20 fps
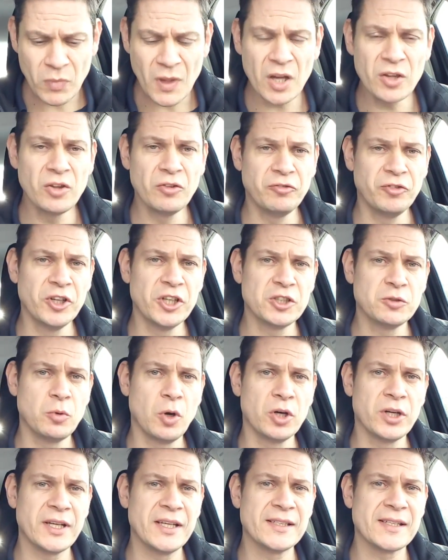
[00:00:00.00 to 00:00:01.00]
The first
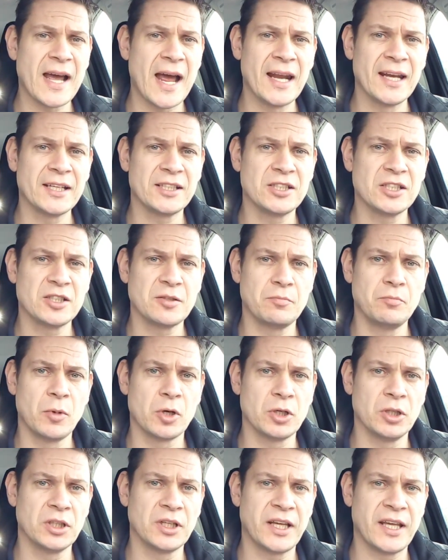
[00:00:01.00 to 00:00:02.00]
one is Alex's
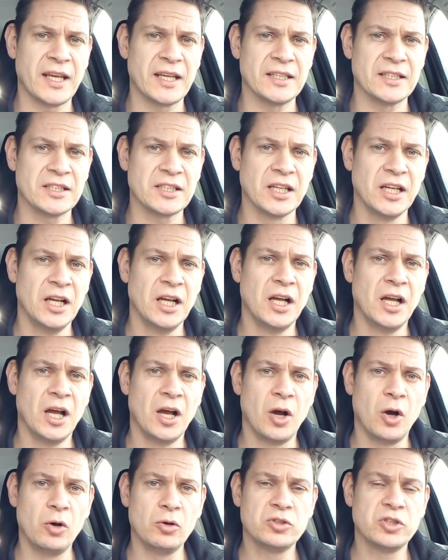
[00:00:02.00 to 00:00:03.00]
Model Kits,
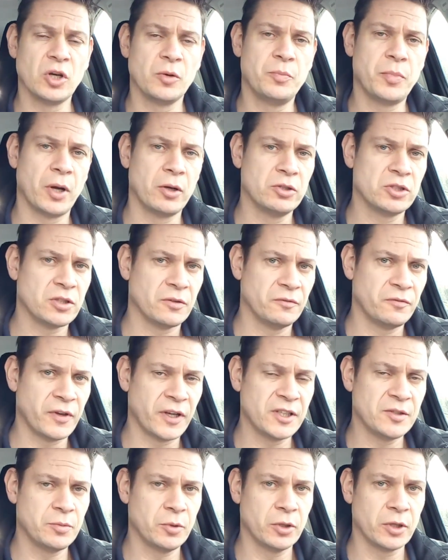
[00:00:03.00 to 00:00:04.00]
also posts on
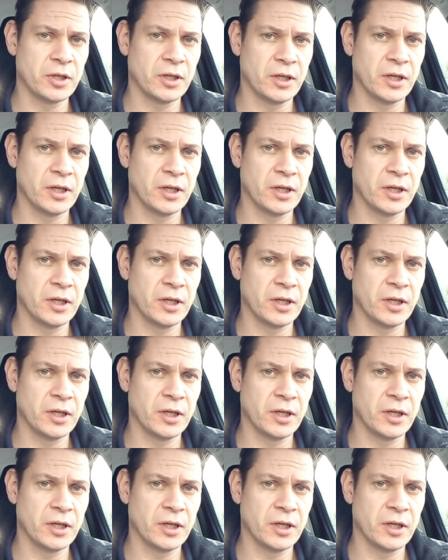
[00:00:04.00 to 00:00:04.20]
Facebook.